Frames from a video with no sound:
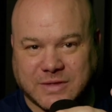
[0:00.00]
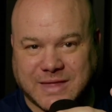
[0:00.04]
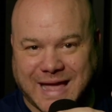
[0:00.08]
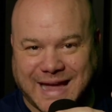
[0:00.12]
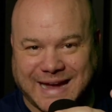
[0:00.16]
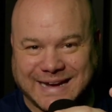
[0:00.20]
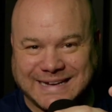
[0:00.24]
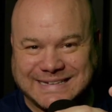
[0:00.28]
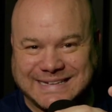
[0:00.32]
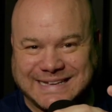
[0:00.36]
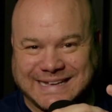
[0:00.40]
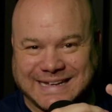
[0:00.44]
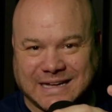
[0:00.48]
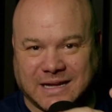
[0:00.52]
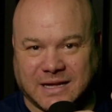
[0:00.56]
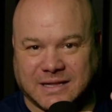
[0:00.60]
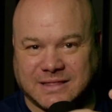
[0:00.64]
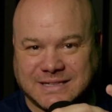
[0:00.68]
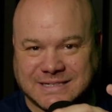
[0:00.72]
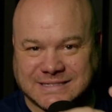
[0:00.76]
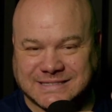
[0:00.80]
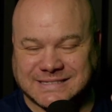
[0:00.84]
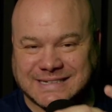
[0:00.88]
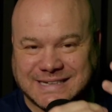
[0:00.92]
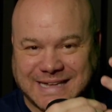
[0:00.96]
idea,
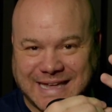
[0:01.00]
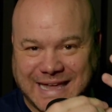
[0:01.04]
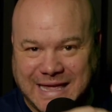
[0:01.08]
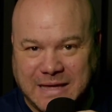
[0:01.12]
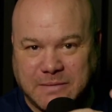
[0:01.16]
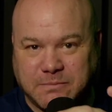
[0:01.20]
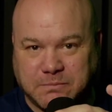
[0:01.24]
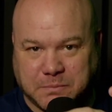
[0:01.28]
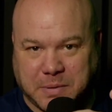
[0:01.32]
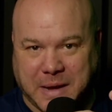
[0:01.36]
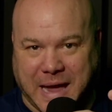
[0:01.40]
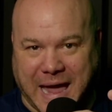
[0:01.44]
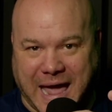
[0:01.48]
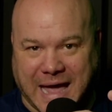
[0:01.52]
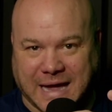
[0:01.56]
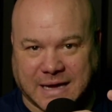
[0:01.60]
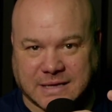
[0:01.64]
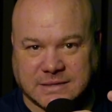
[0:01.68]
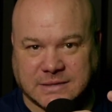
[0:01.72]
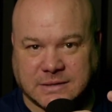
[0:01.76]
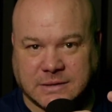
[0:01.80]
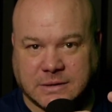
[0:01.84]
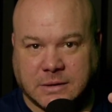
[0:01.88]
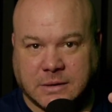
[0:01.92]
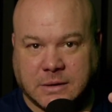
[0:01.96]
this
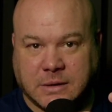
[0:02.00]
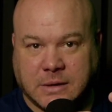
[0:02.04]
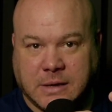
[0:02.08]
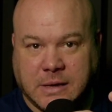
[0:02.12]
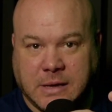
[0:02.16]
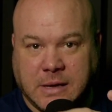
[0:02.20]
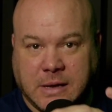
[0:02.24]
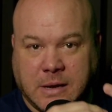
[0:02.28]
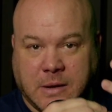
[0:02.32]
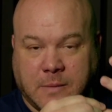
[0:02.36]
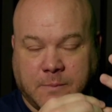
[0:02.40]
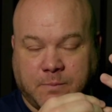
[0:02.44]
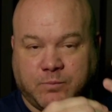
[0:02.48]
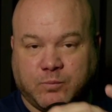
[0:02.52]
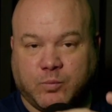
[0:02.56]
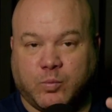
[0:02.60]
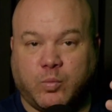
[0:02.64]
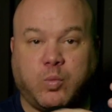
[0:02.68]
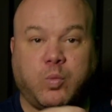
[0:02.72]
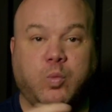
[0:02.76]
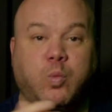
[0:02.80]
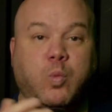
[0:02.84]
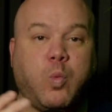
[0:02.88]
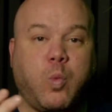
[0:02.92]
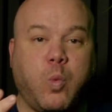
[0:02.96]
impact,
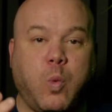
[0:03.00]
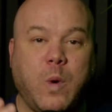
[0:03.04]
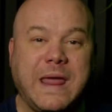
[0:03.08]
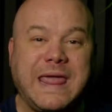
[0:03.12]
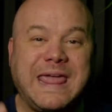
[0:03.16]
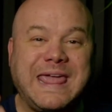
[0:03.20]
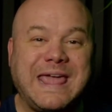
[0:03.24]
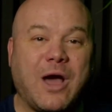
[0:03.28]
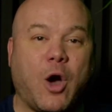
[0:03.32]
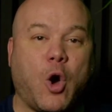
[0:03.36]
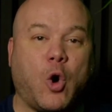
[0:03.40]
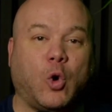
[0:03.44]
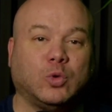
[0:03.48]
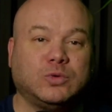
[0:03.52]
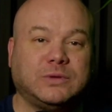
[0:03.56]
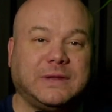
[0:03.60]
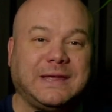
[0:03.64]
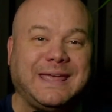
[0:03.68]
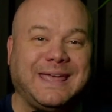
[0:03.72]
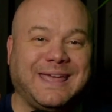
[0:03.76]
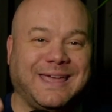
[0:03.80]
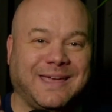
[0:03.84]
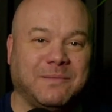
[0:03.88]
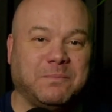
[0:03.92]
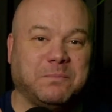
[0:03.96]
we only
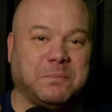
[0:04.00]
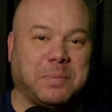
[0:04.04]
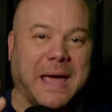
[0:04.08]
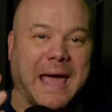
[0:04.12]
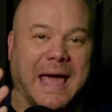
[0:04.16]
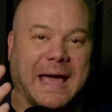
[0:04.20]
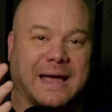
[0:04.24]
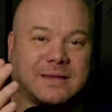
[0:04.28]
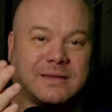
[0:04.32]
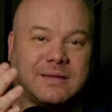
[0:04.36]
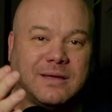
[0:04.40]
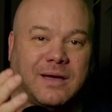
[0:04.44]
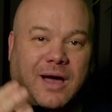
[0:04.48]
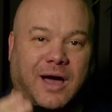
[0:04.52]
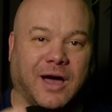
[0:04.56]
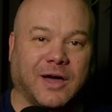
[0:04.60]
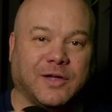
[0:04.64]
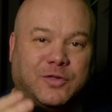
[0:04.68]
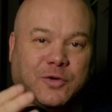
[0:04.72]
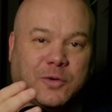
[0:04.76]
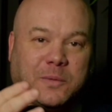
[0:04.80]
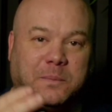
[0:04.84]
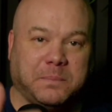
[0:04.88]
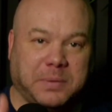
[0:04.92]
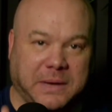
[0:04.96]
impact
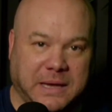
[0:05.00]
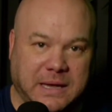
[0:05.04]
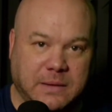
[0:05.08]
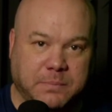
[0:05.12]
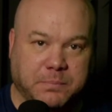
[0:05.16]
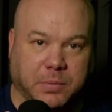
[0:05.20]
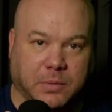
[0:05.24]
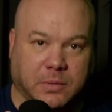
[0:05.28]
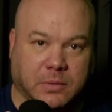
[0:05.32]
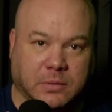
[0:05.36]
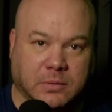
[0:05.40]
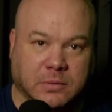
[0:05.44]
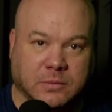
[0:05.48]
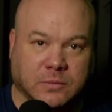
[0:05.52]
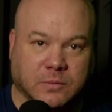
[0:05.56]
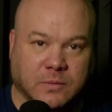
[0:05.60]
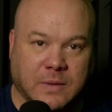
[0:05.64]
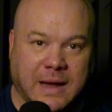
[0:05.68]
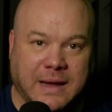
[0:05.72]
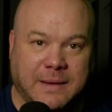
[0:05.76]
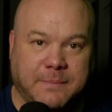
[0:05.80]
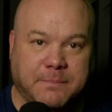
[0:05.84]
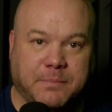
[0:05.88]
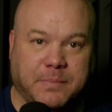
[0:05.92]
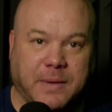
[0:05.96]
other people,
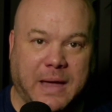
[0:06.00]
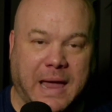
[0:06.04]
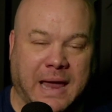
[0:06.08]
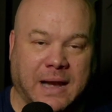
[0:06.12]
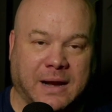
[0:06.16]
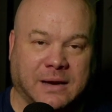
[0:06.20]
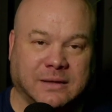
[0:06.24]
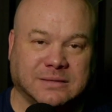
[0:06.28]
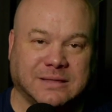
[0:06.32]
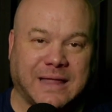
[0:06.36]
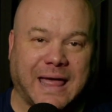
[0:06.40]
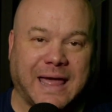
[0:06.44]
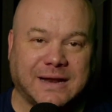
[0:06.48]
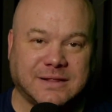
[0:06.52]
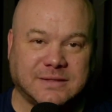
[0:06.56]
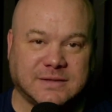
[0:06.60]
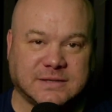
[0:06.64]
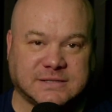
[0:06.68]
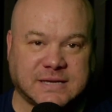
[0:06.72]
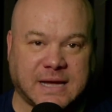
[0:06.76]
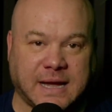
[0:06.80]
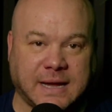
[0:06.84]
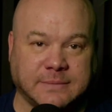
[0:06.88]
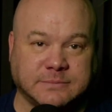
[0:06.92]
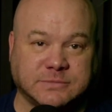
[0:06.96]
right? And a lot of the
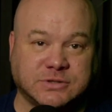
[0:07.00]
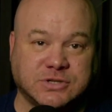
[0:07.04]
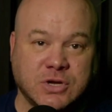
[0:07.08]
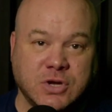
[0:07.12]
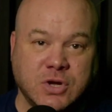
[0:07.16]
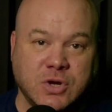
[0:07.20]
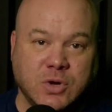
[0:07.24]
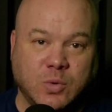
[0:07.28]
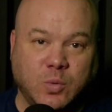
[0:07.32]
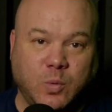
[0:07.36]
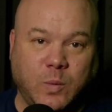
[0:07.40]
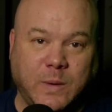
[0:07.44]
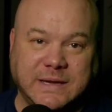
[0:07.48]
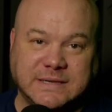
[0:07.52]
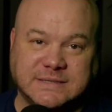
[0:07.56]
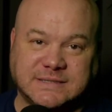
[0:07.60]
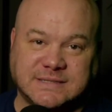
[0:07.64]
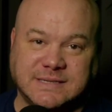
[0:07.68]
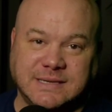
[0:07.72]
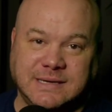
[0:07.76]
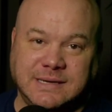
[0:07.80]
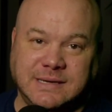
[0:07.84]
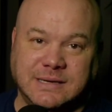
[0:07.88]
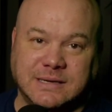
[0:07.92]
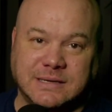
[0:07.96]
times we
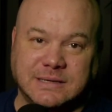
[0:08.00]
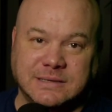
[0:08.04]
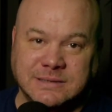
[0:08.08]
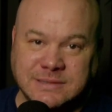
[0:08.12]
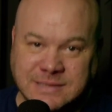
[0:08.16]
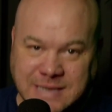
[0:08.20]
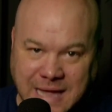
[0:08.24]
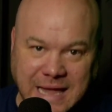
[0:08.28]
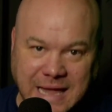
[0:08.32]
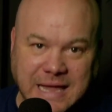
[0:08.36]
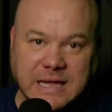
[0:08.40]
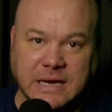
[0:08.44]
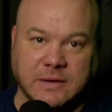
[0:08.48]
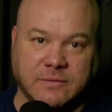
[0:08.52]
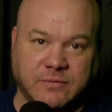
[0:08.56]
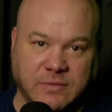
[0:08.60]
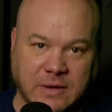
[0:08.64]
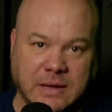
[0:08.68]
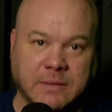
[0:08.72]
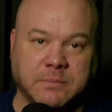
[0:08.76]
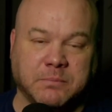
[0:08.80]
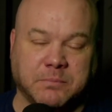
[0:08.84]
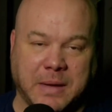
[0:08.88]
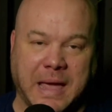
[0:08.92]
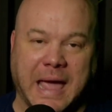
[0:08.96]
see negative
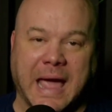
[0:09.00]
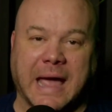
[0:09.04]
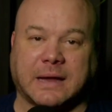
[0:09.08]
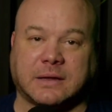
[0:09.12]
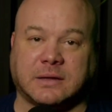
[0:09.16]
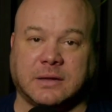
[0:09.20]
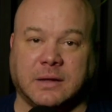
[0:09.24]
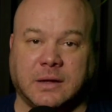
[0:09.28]
impact